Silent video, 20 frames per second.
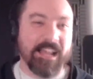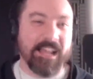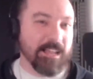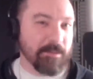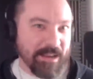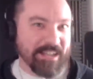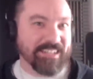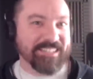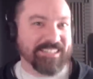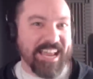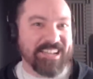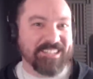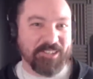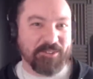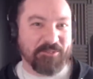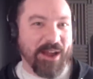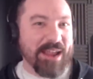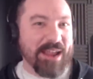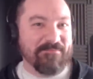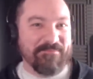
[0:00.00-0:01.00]
telling me to taste yeah. the
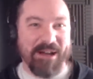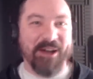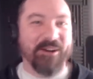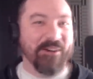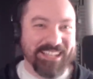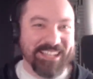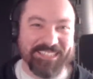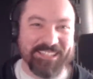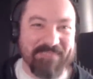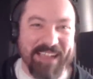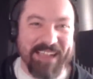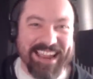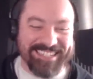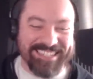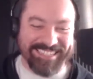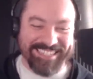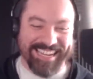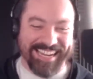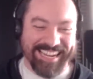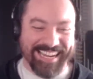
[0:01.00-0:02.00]
rainbow? That's
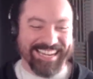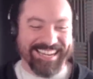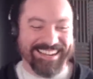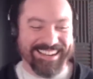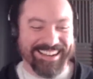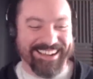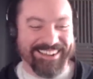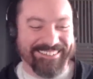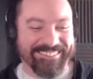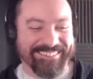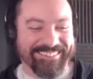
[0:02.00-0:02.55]
amazing. You know.